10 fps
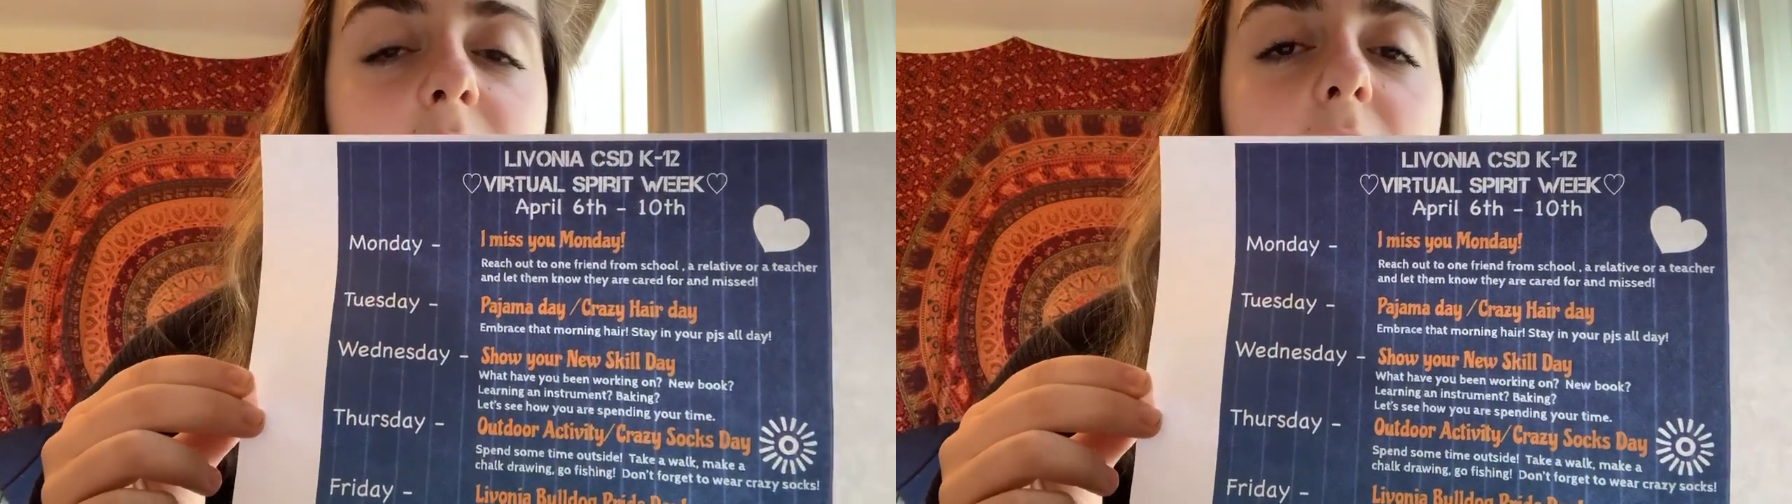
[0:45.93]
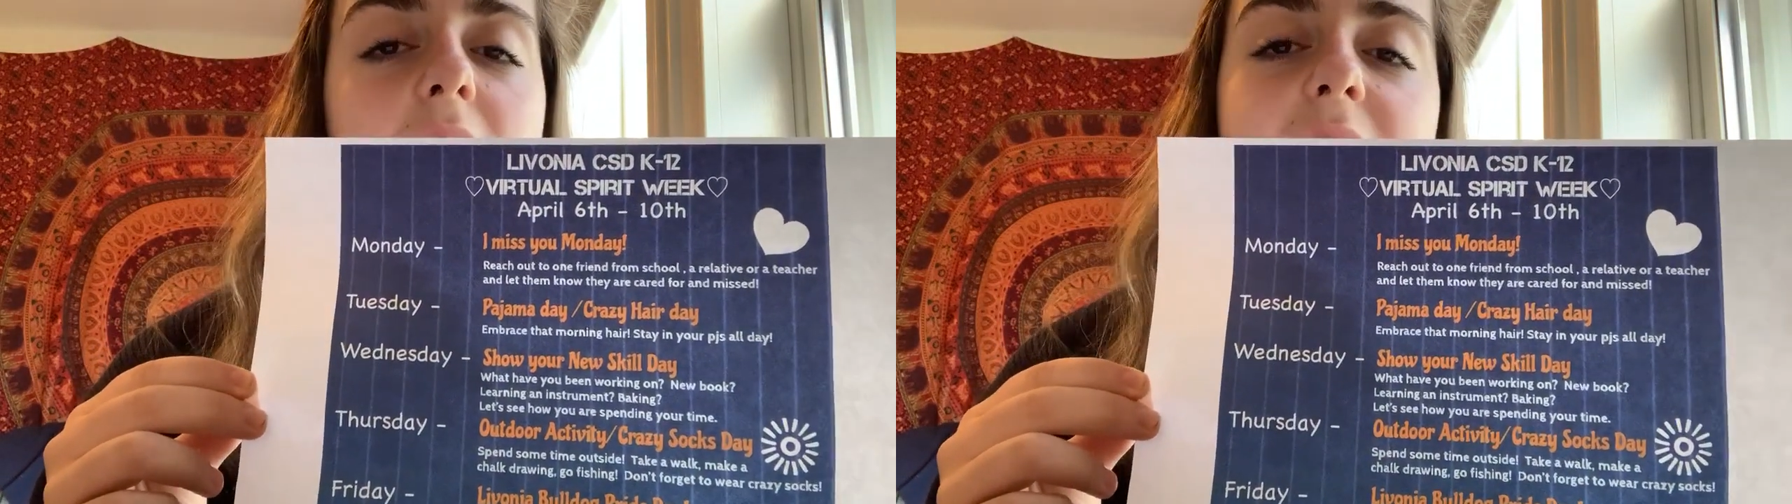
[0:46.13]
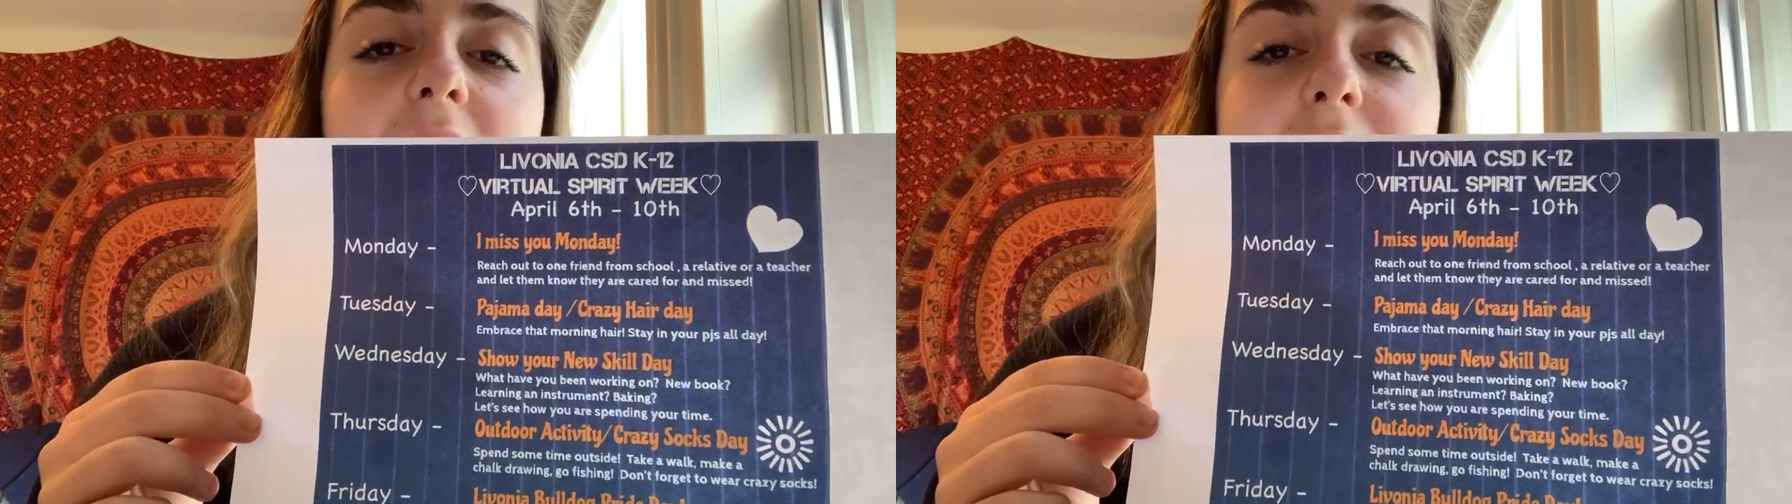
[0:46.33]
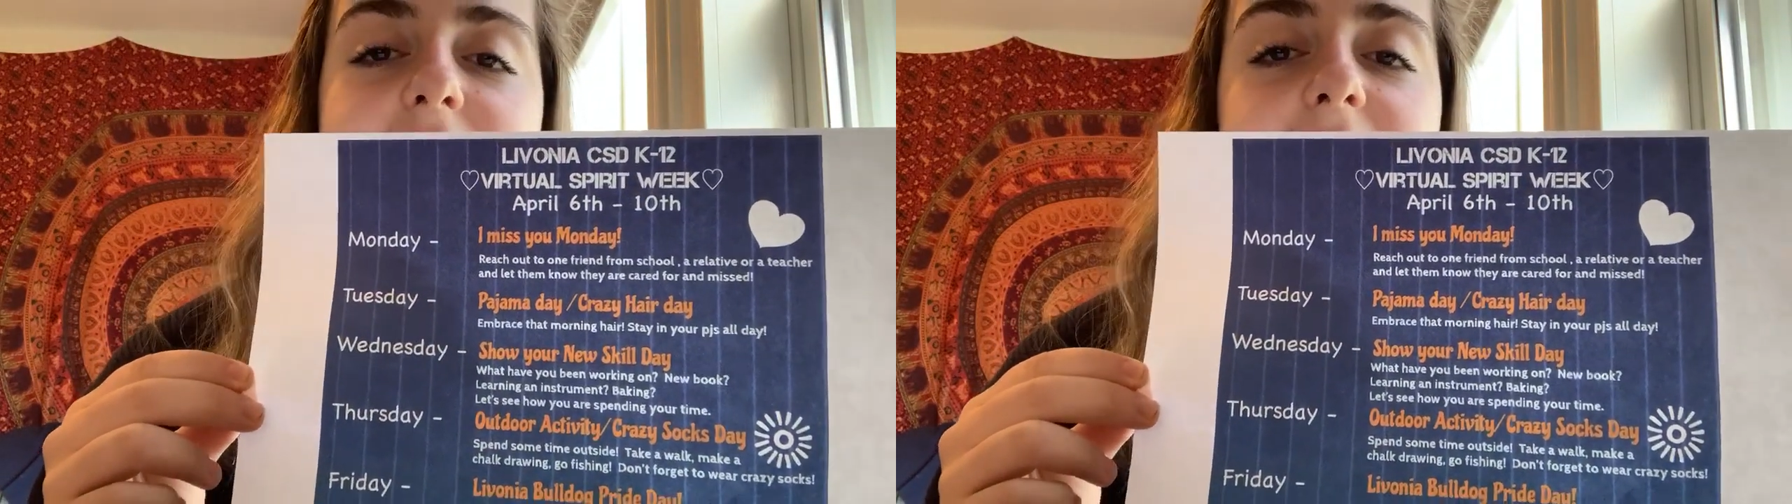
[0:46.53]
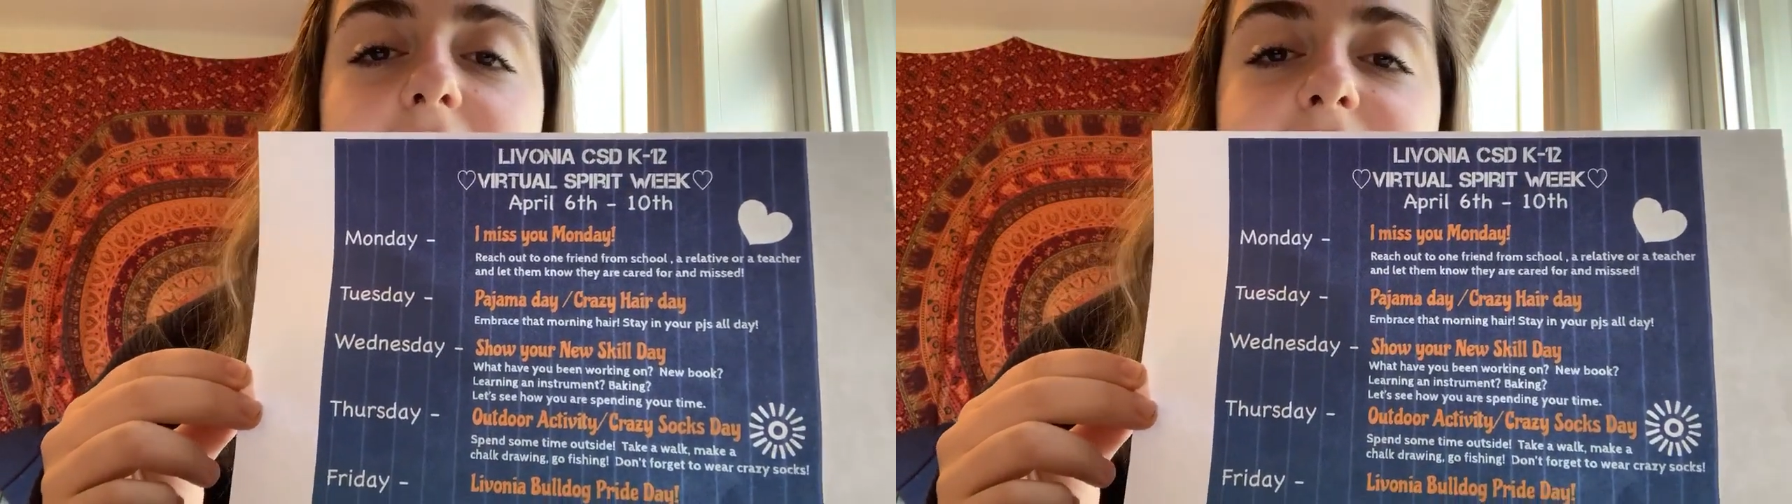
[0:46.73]
a walk,
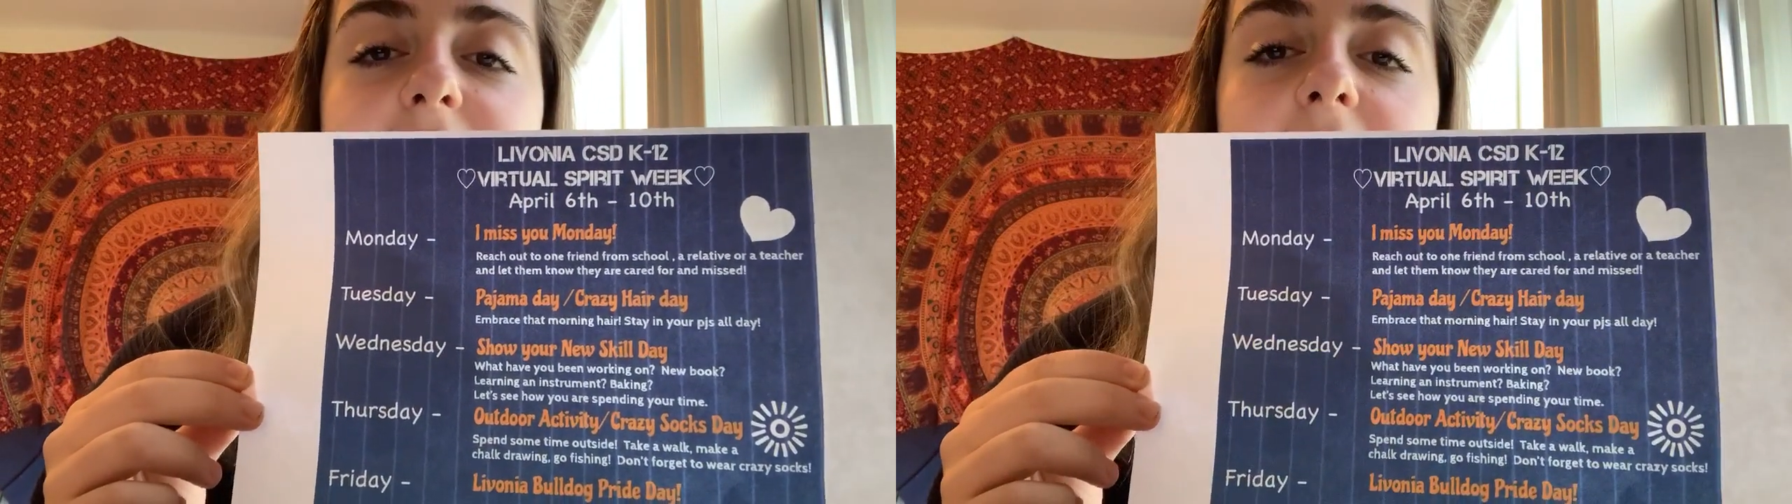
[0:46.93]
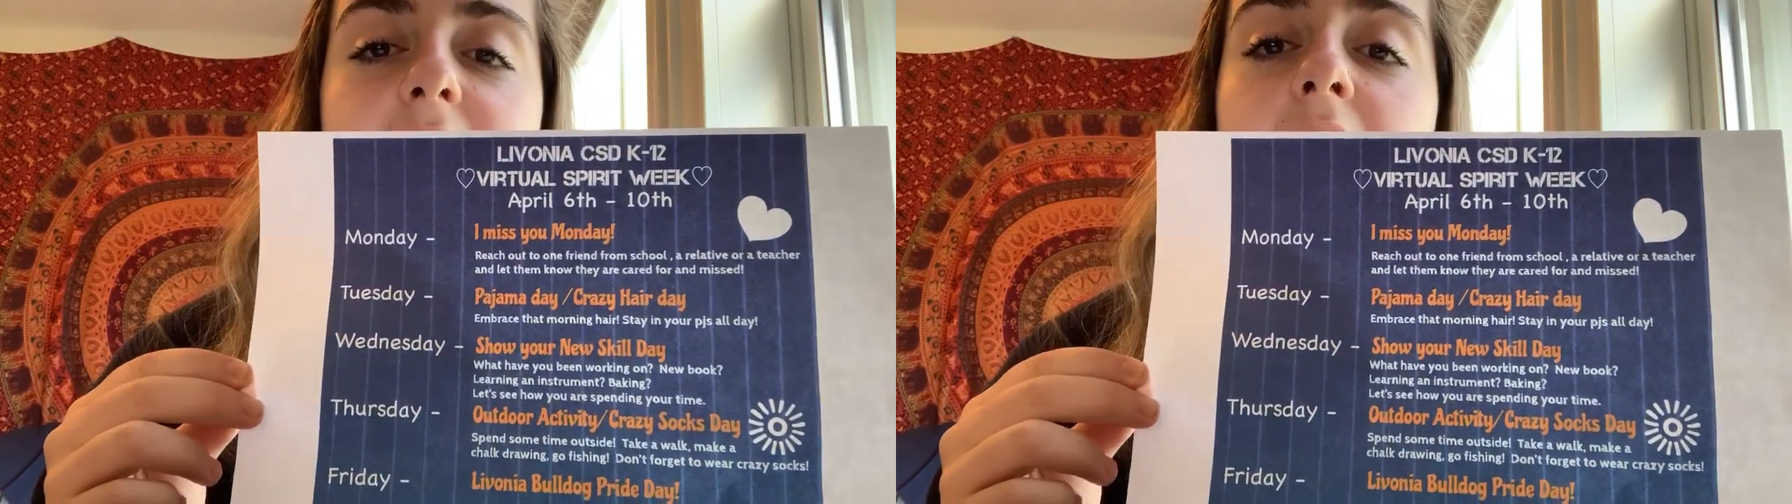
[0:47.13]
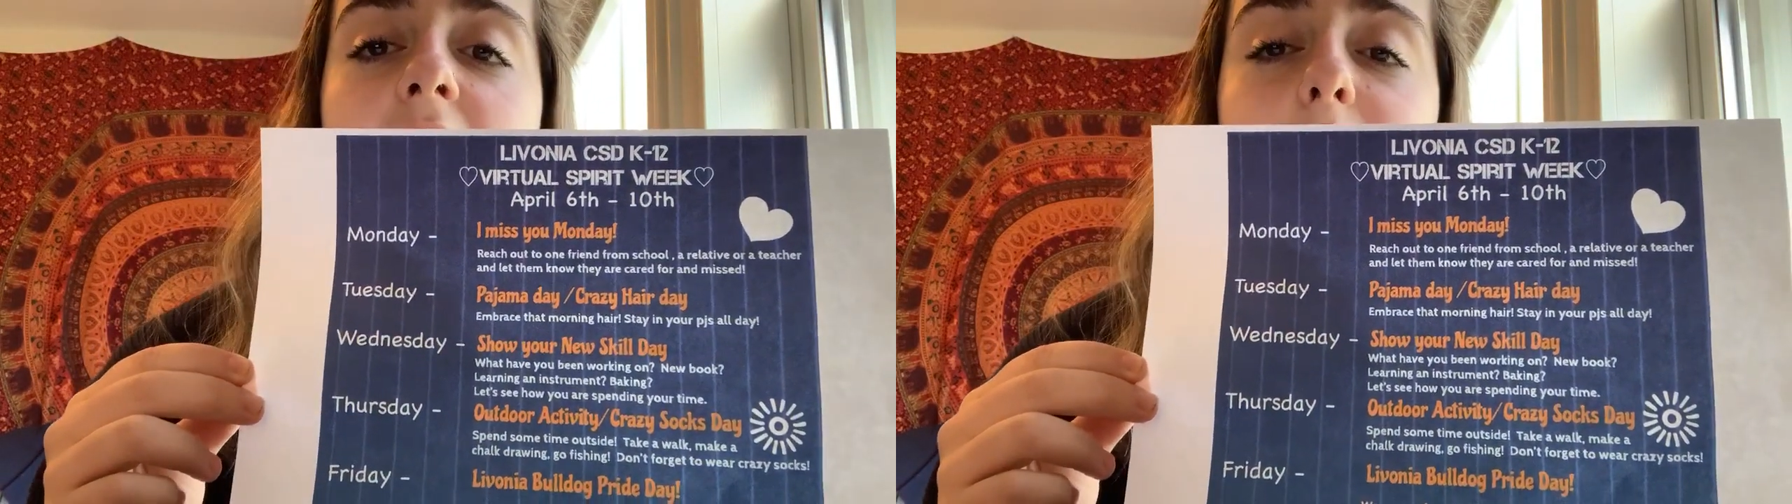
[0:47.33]
anything outside,